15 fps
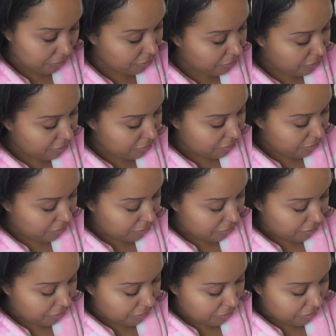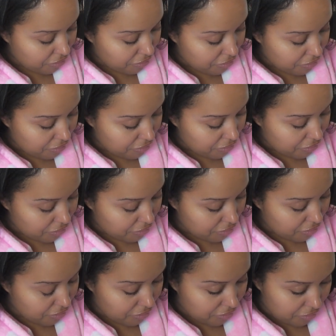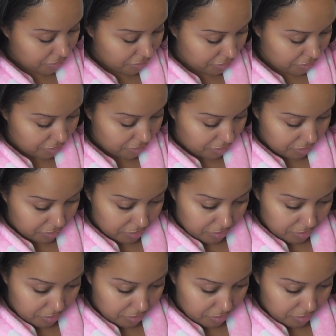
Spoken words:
(no one is talking)